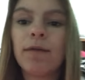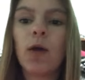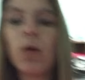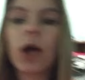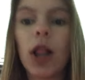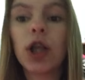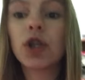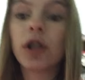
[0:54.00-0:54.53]
I have
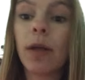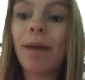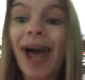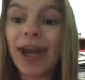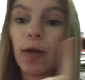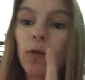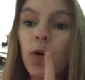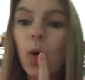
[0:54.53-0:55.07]
no colors in them.
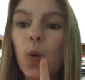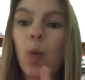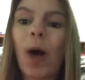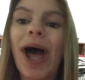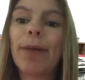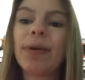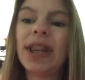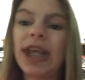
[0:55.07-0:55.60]
I don't know
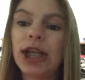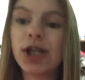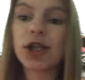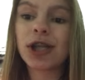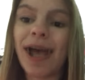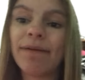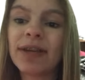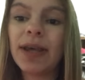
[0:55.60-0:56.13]
why, but they
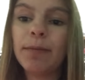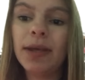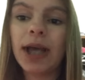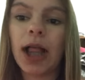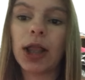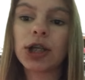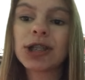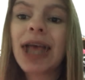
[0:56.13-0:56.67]
just haven't given me
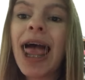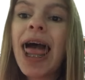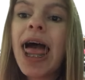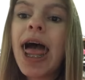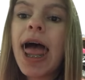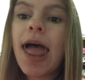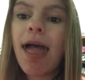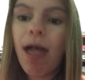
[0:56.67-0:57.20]
colors.
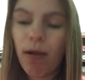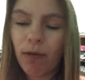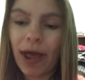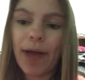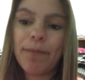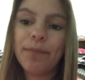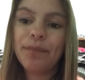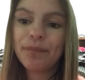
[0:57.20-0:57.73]

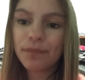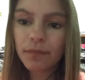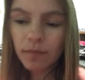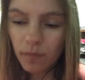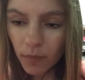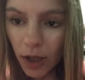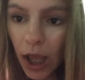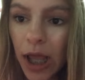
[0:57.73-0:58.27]
Okay.
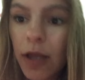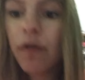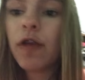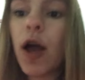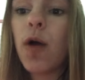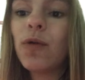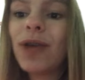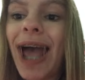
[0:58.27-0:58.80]

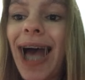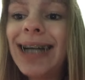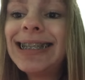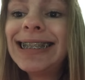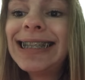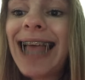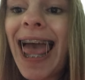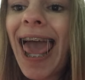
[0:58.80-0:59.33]
So yeah.
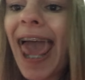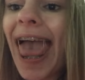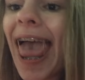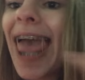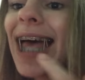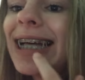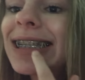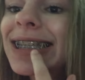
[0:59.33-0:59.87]

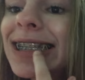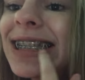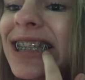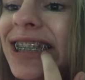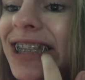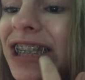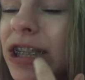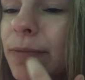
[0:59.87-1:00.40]
And
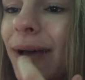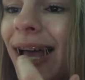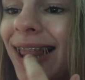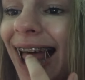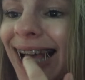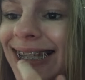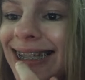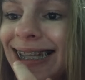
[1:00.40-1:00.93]
here are my
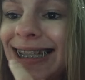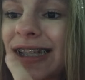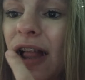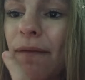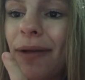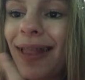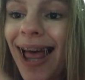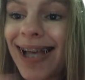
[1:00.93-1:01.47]
elastics. I still
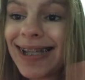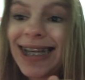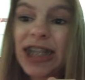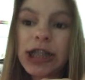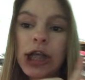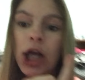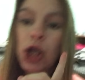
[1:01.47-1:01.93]
have elastics.